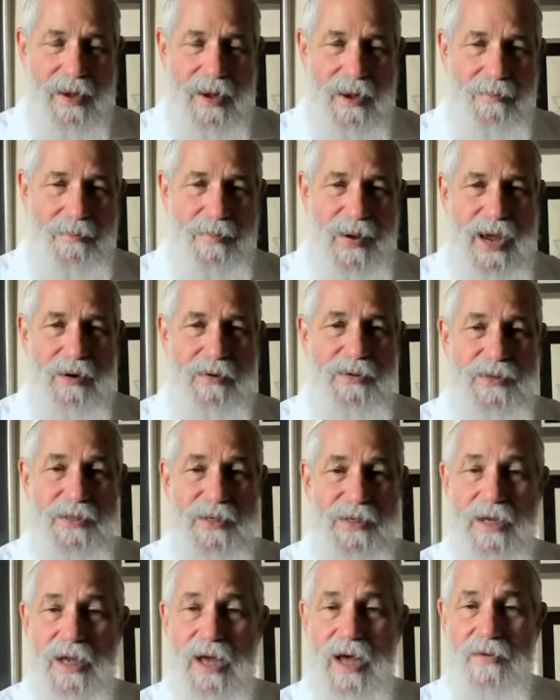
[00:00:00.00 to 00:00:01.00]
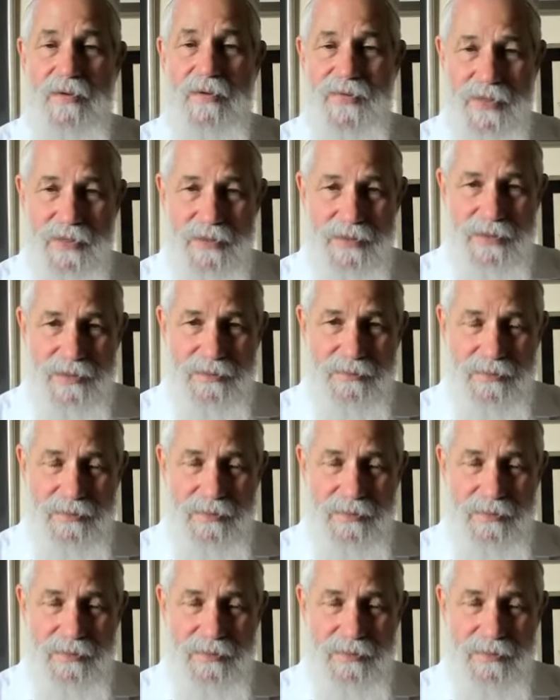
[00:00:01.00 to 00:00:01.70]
about the covenant,